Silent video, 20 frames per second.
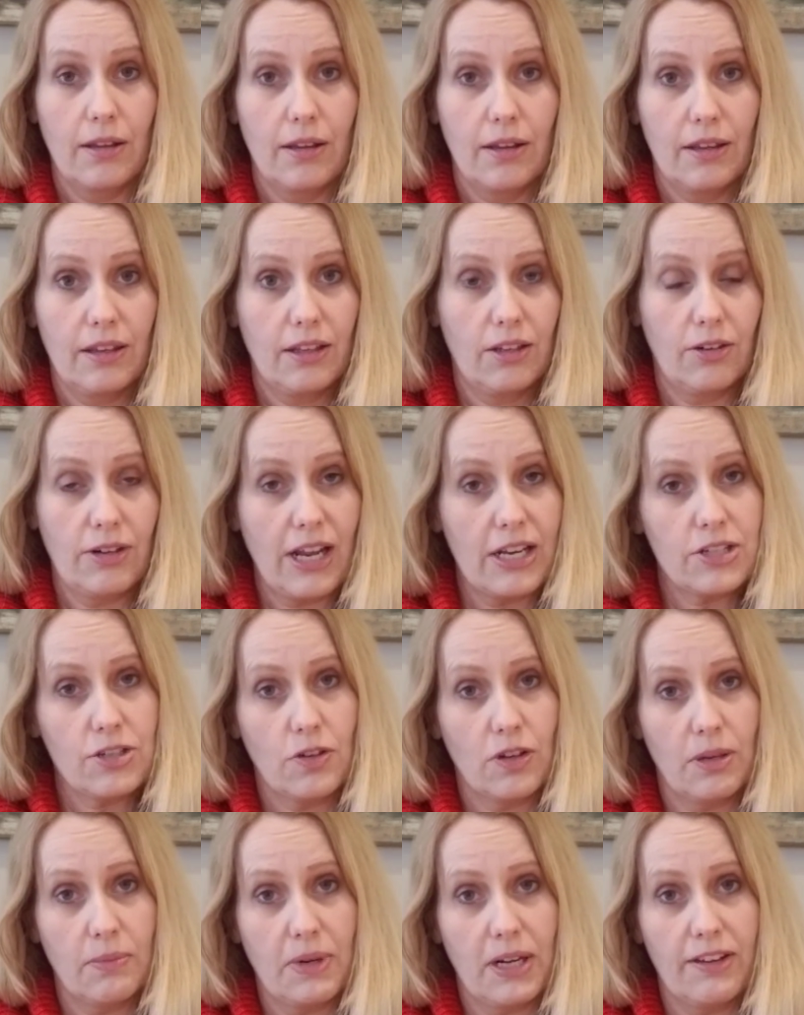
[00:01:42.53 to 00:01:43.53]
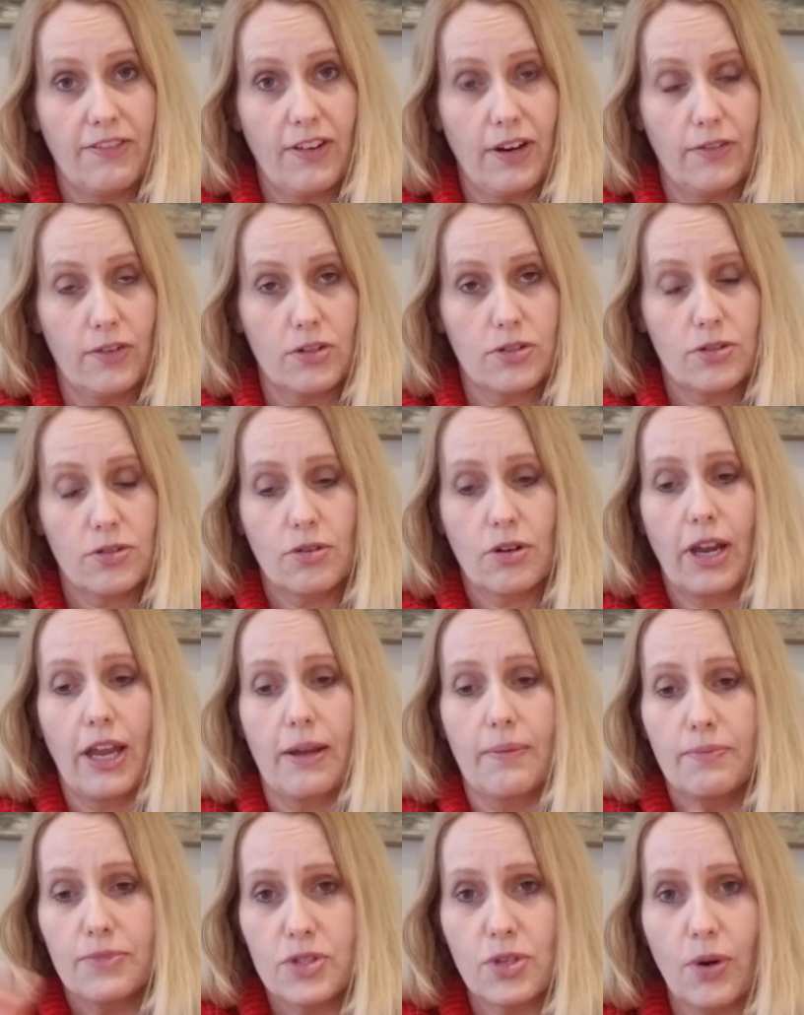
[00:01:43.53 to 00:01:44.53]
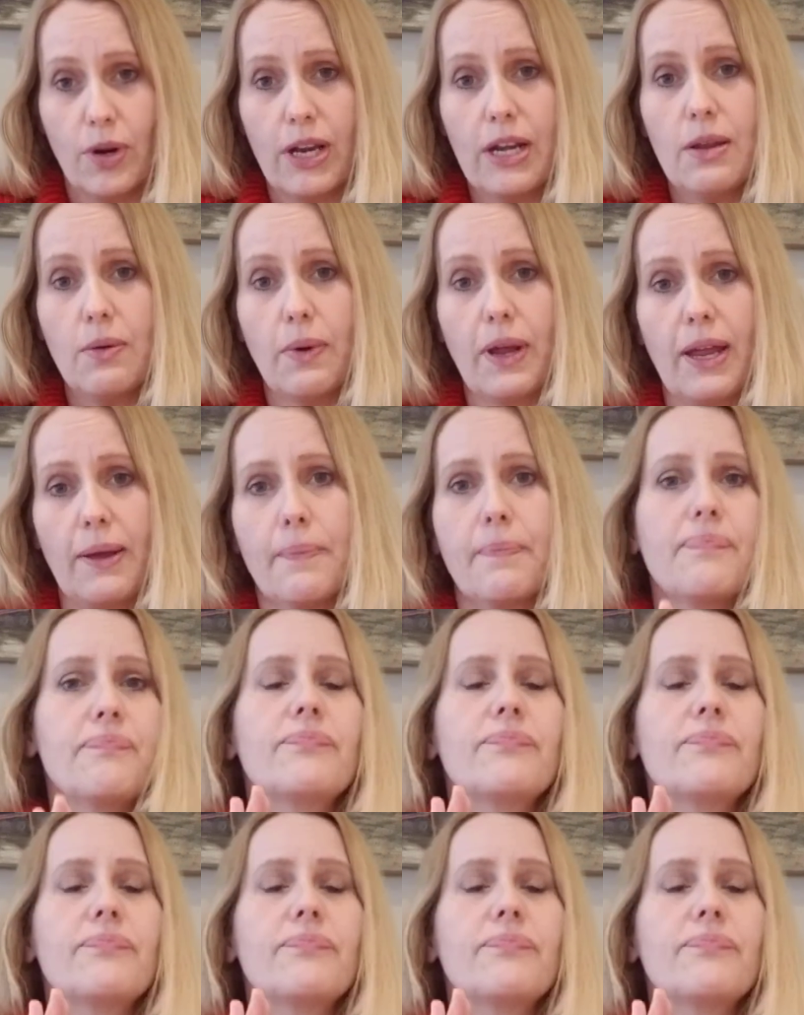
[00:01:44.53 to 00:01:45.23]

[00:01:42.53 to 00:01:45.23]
you're not doing them any favors. Okay, so anyway,